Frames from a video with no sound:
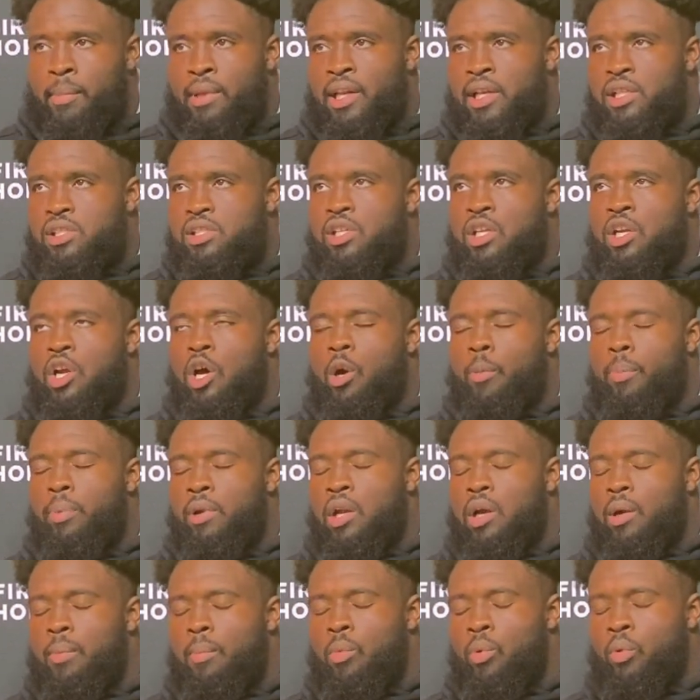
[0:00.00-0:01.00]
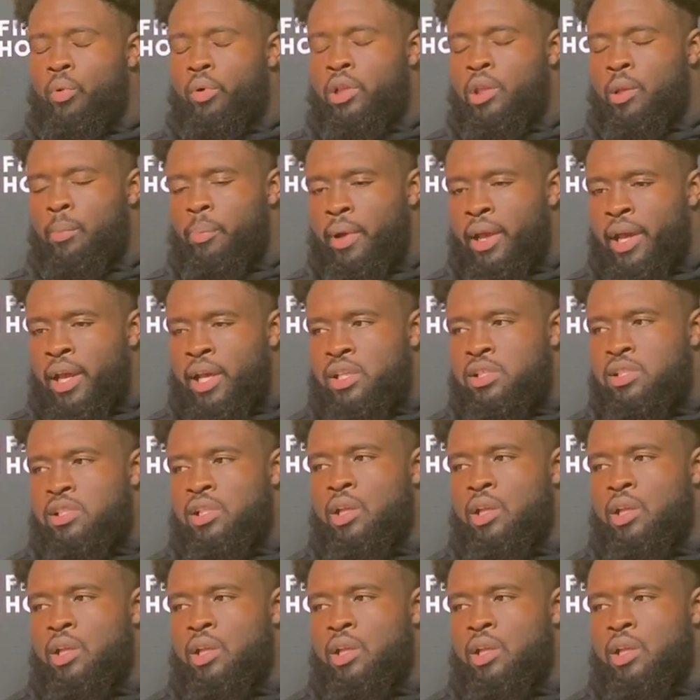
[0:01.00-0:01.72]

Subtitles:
and that's going to open up more in the pass.